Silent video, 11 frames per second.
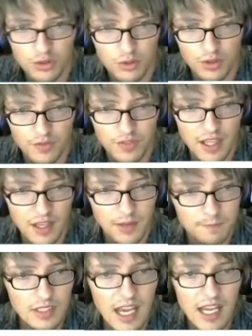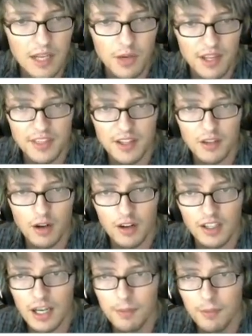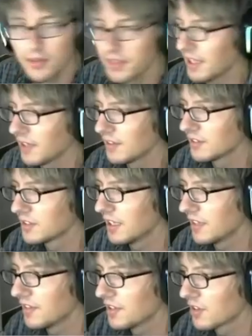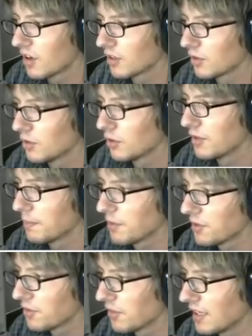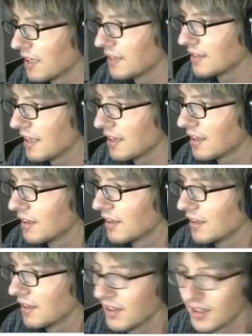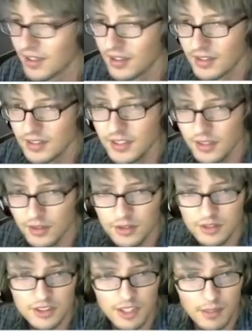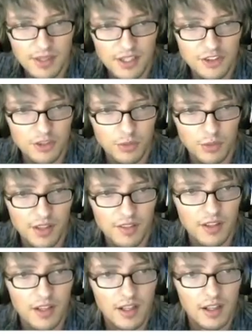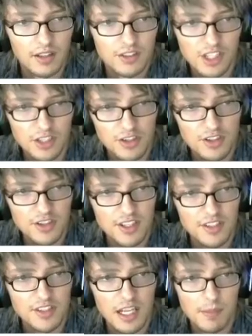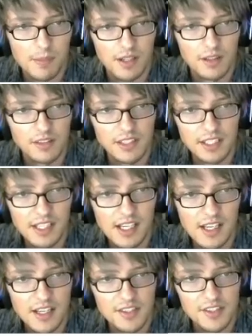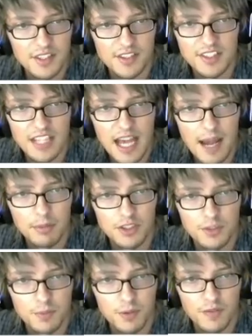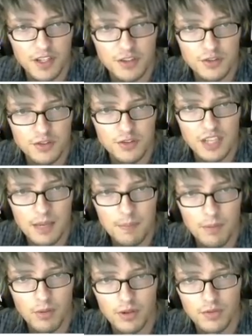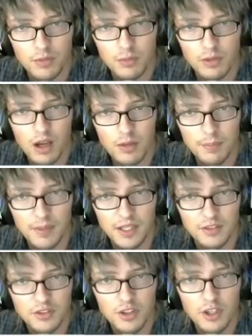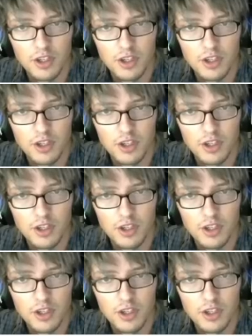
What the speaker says: sort of thing. Anyway, there are a couple things in this article that personally I take, some issue with, such as this statement. Lydia is an established professional skateboarder from Long Beach